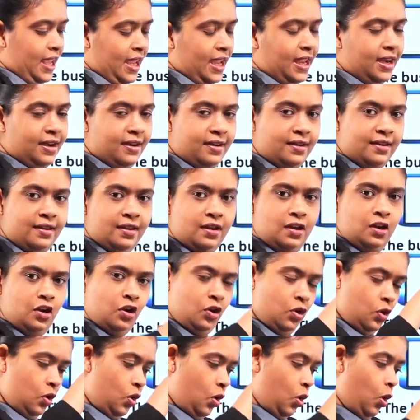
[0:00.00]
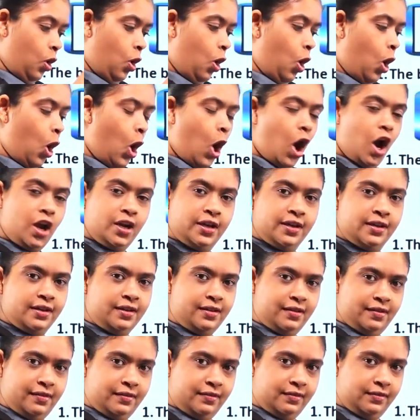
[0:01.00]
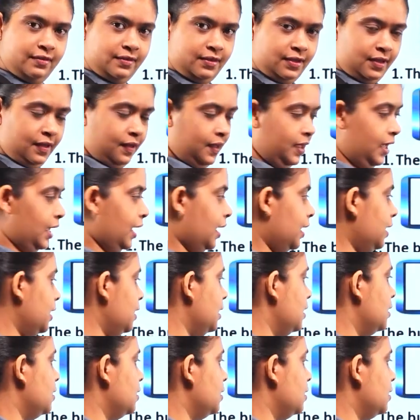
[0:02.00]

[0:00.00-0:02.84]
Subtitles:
In, on. Okay?